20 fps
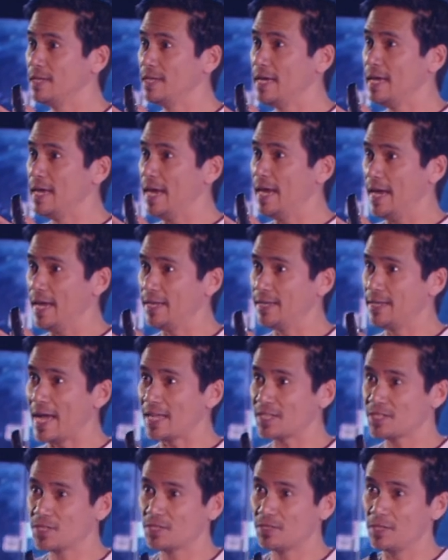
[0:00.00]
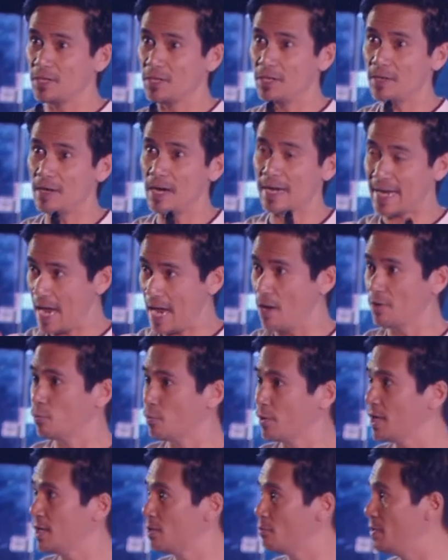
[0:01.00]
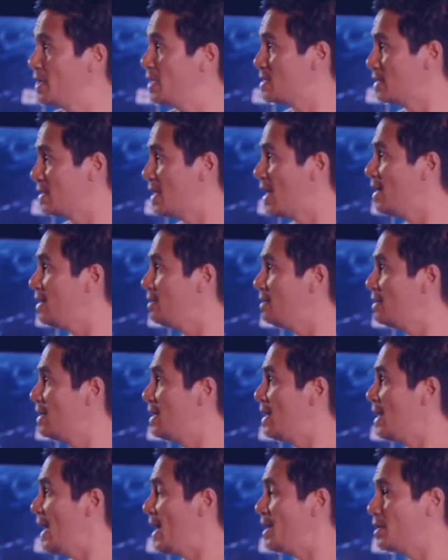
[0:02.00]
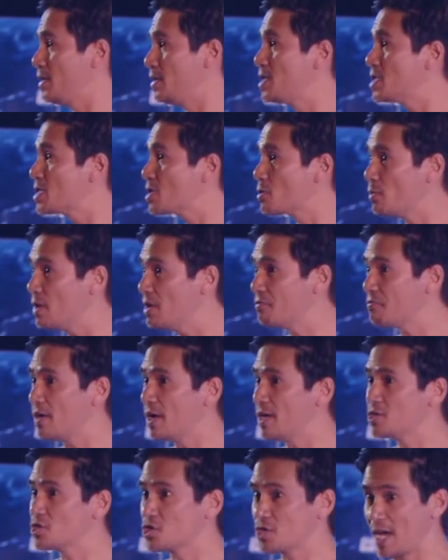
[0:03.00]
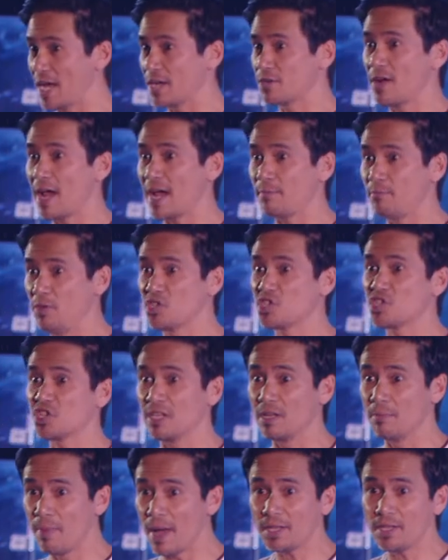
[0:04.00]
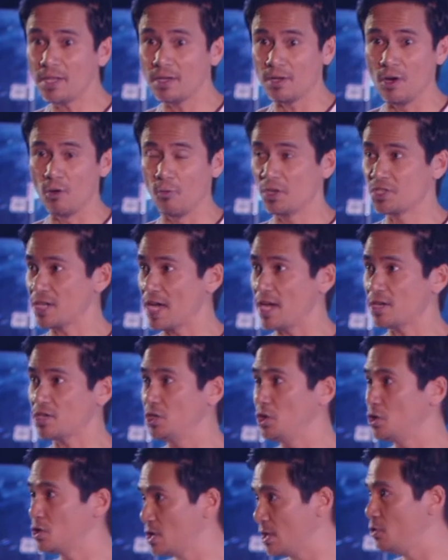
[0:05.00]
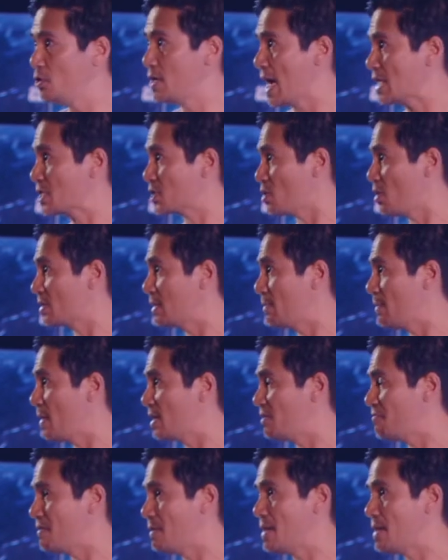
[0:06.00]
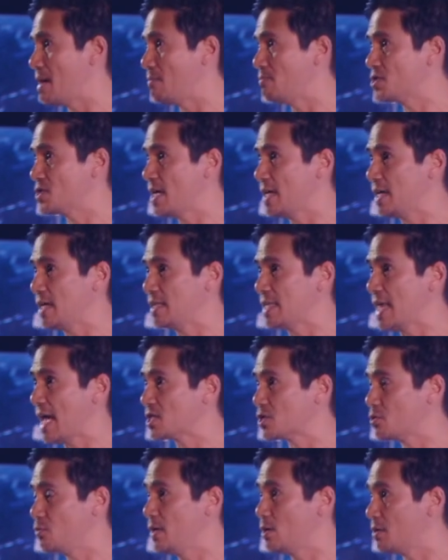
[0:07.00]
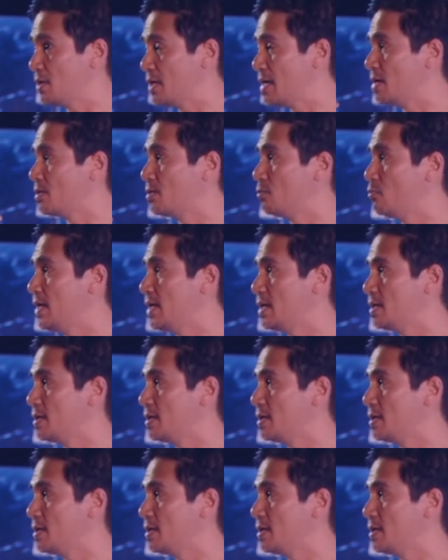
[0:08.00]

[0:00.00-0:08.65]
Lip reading: and that's the account that we're going to read today. And then his three friends, Shadrach, Meshach, and Abednego, which actually you guys talked about, if I'm not mistaken, last week or the other week.